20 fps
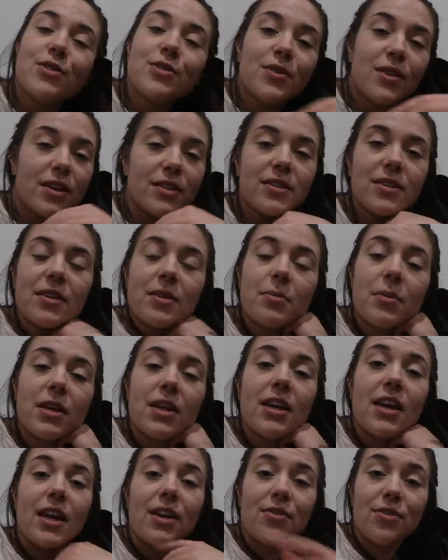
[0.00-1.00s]
So that's going to
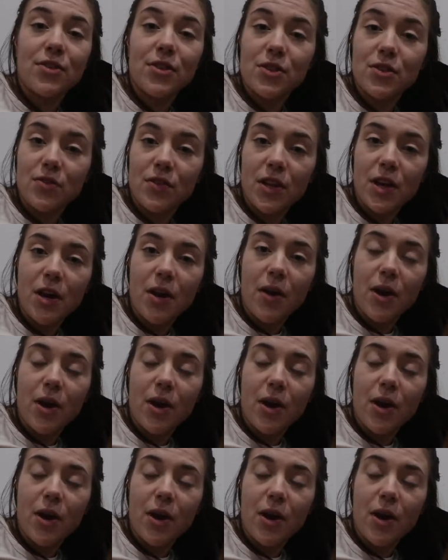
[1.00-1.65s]
be it for this video.